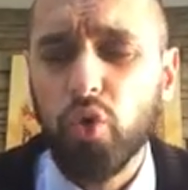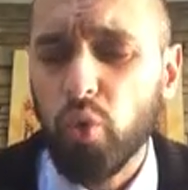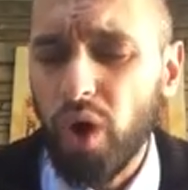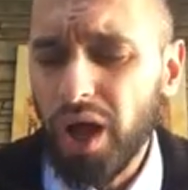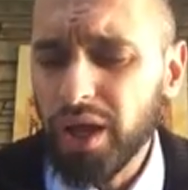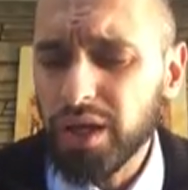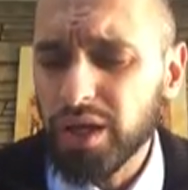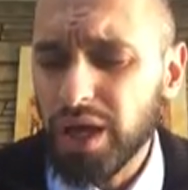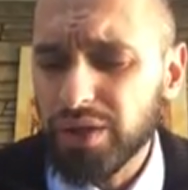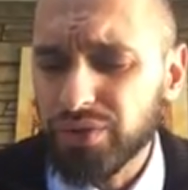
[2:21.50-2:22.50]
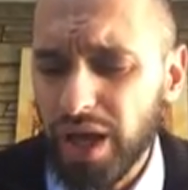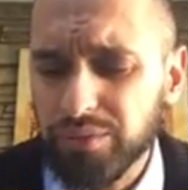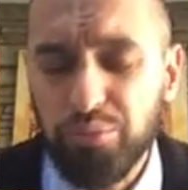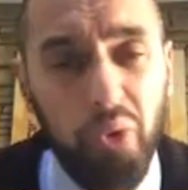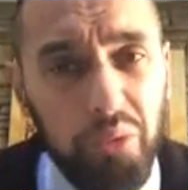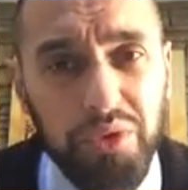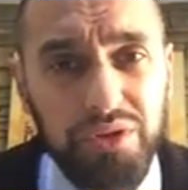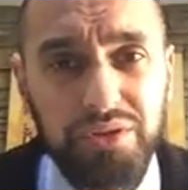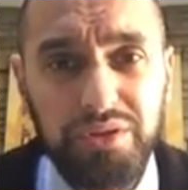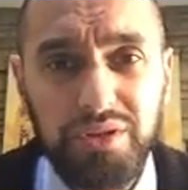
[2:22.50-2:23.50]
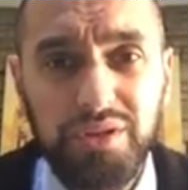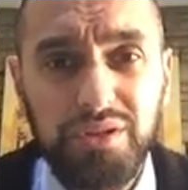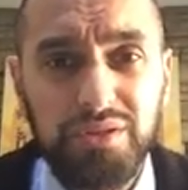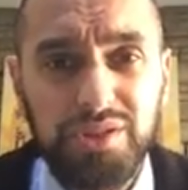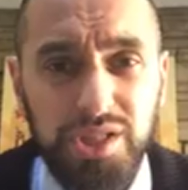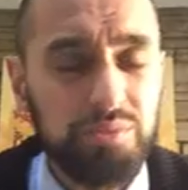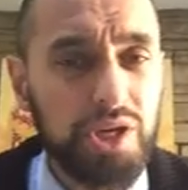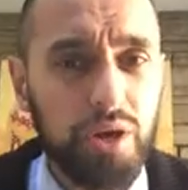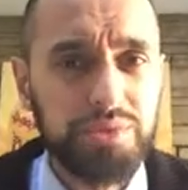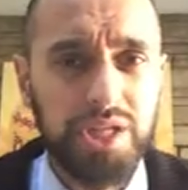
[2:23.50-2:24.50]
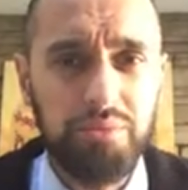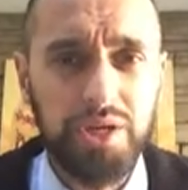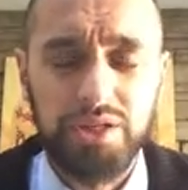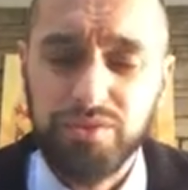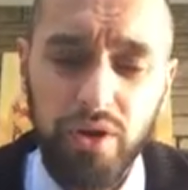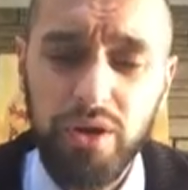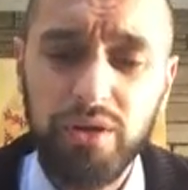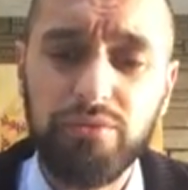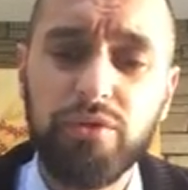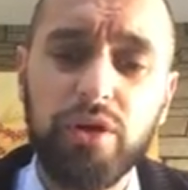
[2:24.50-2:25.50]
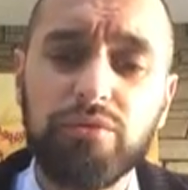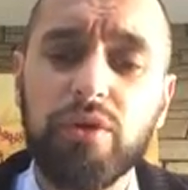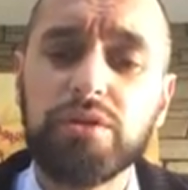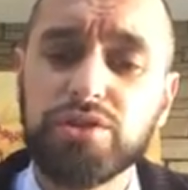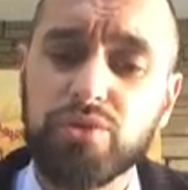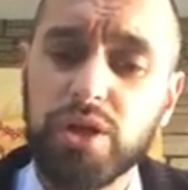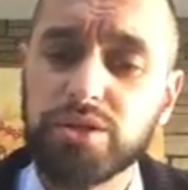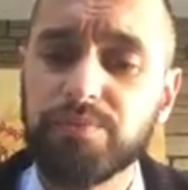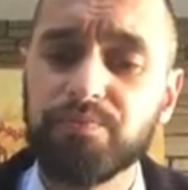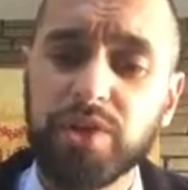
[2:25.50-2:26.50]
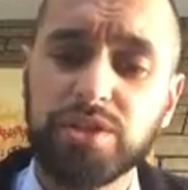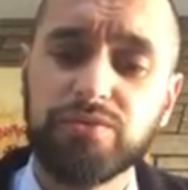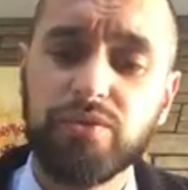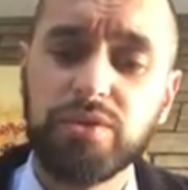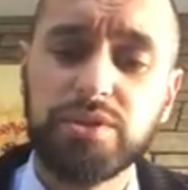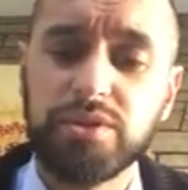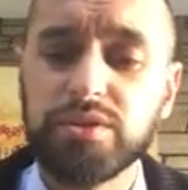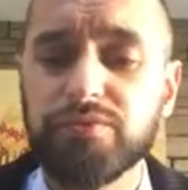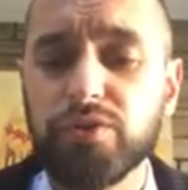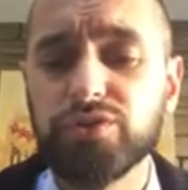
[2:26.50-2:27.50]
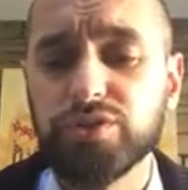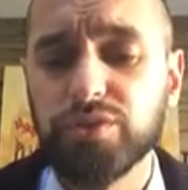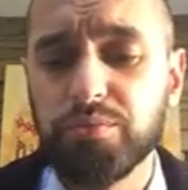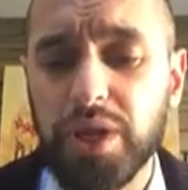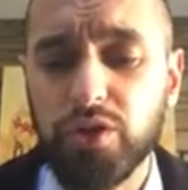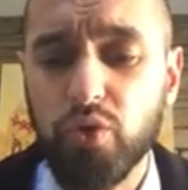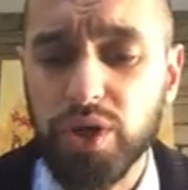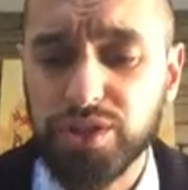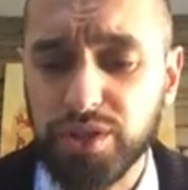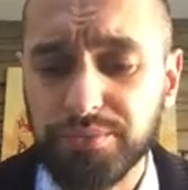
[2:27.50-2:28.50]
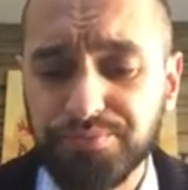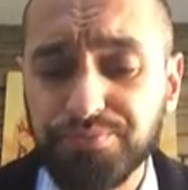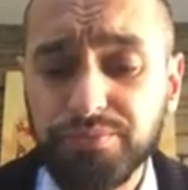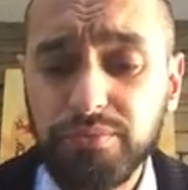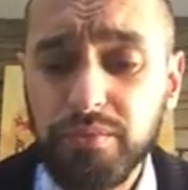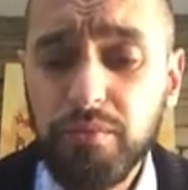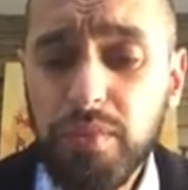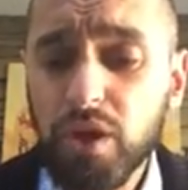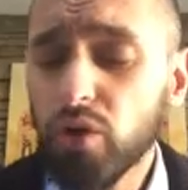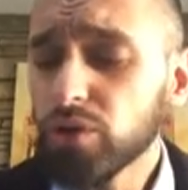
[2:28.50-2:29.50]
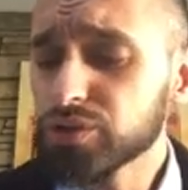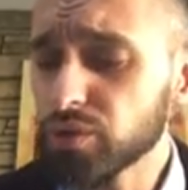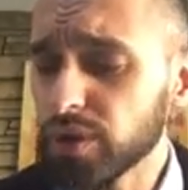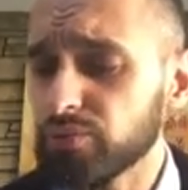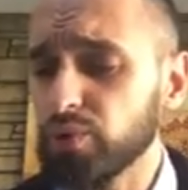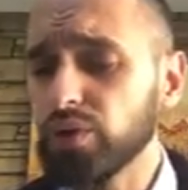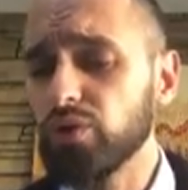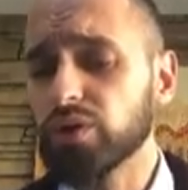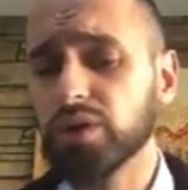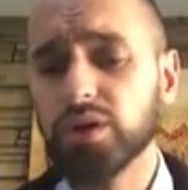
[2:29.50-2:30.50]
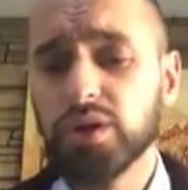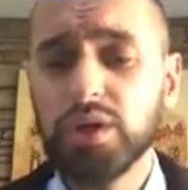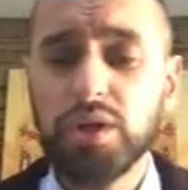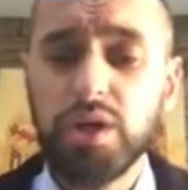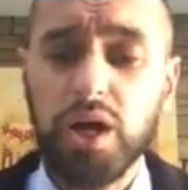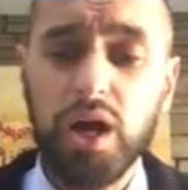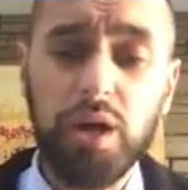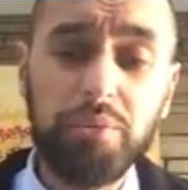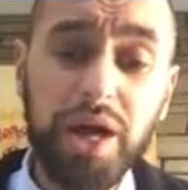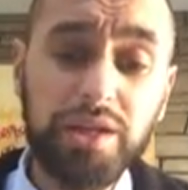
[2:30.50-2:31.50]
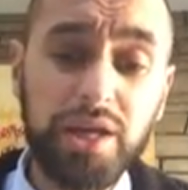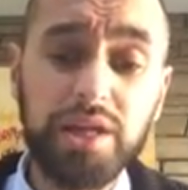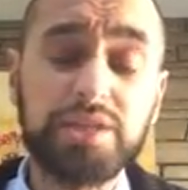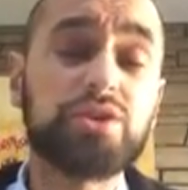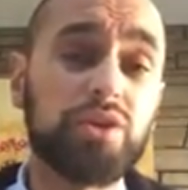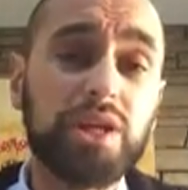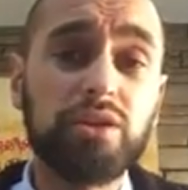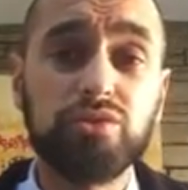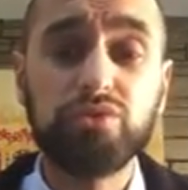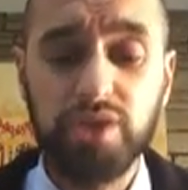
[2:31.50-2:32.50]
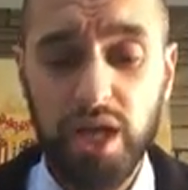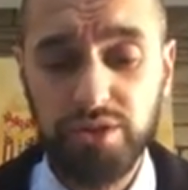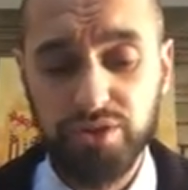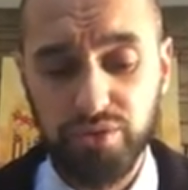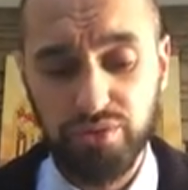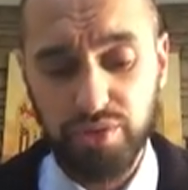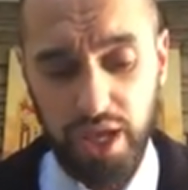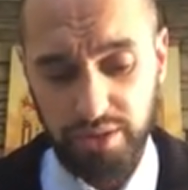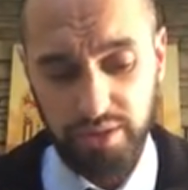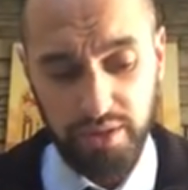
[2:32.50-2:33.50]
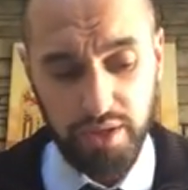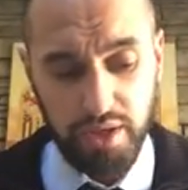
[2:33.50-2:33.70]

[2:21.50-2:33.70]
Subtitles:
why that moment she becomes tameh? It's very, very, very strange. That's the first main question. Also, if we look, and it's connected to the answer to that,